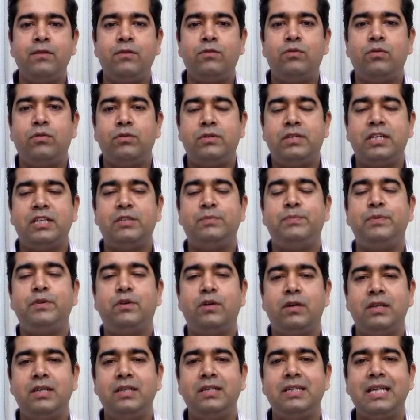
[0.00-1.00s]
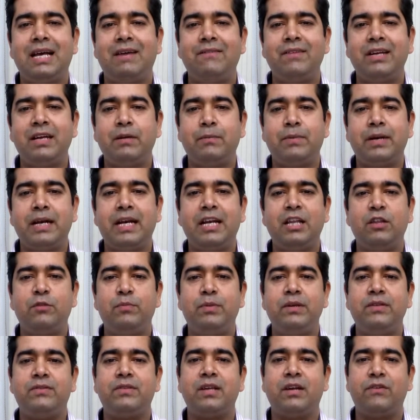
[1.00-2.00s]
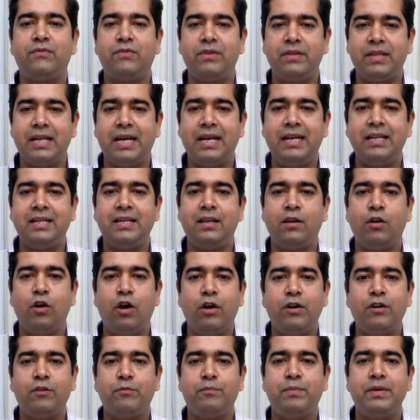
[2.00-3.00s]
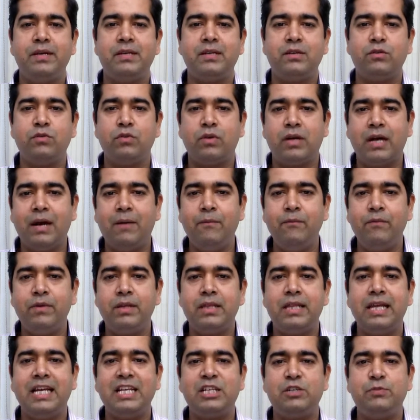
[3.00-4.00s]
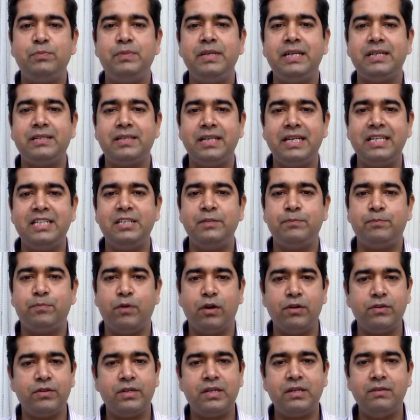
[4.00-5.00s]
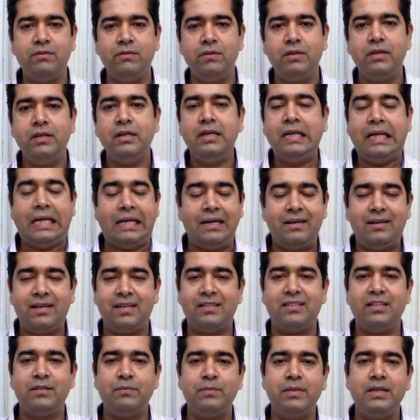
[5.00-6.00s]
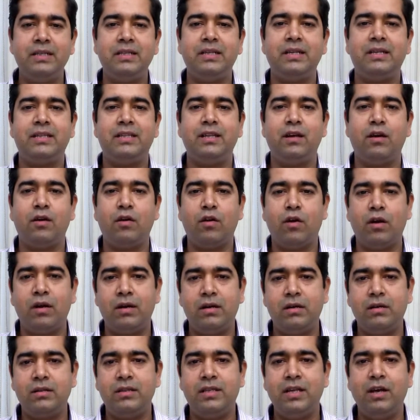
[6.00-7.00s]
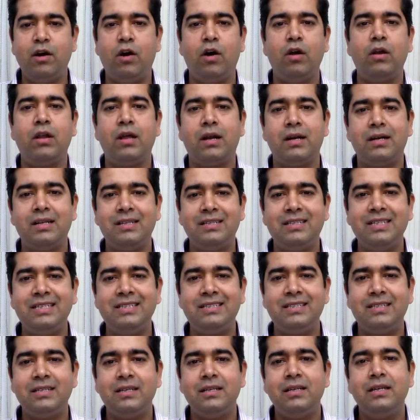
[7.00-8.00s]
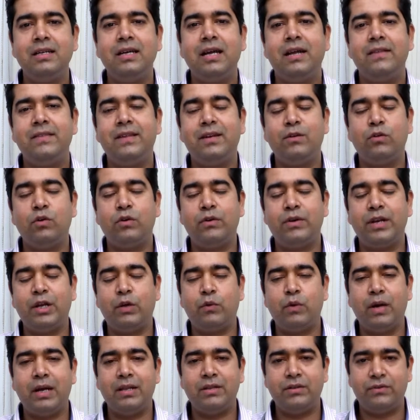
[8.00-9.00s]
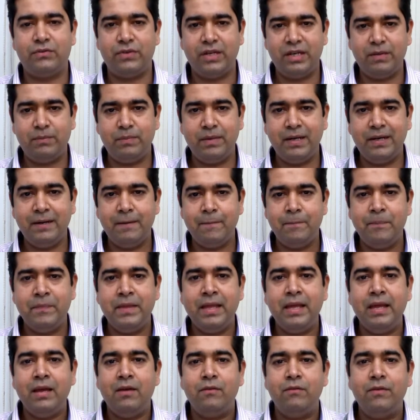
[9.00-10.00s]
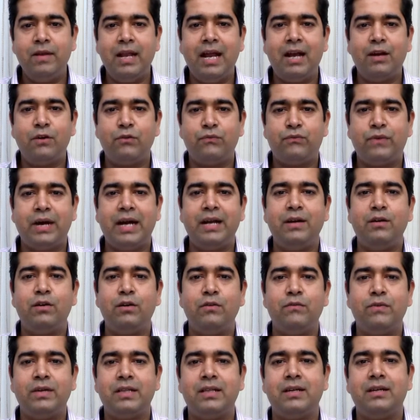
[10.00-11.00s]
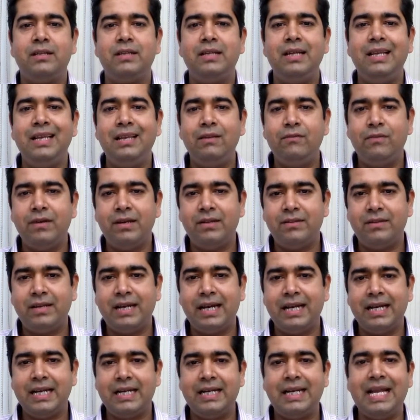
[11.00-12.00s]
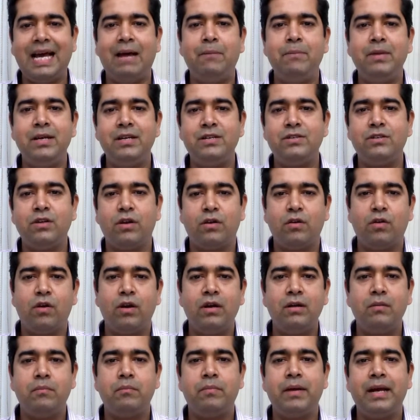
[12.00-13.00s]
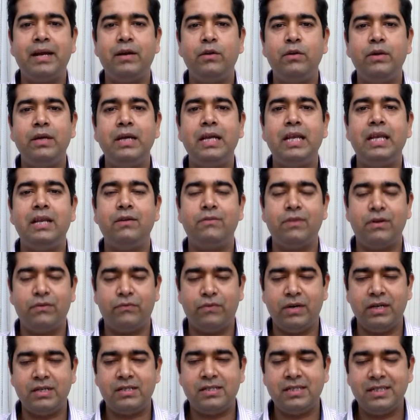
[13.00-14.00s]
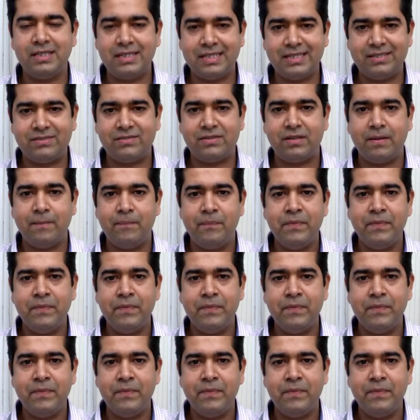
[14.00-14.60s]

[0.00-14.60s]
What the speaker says: So just because he is having hepatitis B surface antigen, lot of patients who come with HBsAg positive doesn't mean that they all are diseased, they don't require the treatment. We'll have to find out whether the liver is getting damaged or not by doing liver function test.